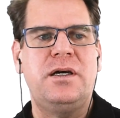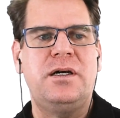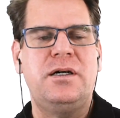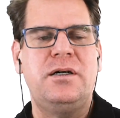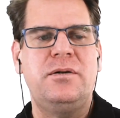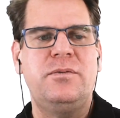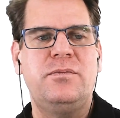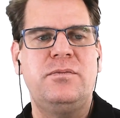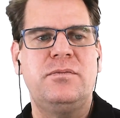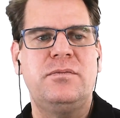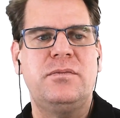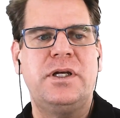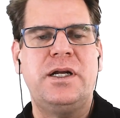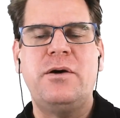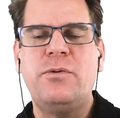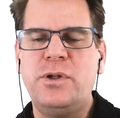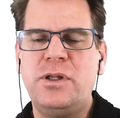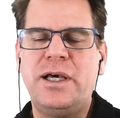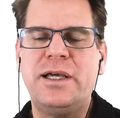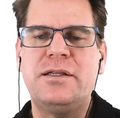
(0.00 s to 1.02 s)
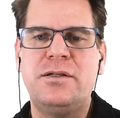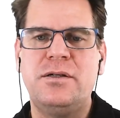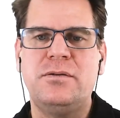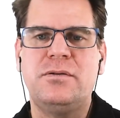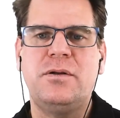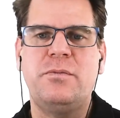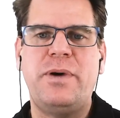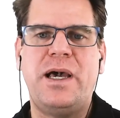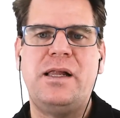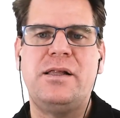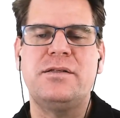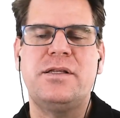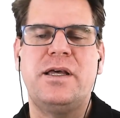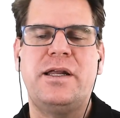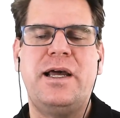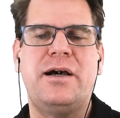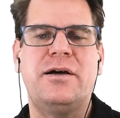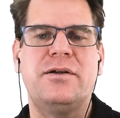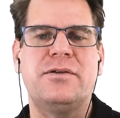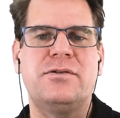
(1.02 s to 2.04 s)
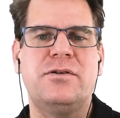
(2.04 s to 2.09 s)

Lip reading: And I would like to balance that out.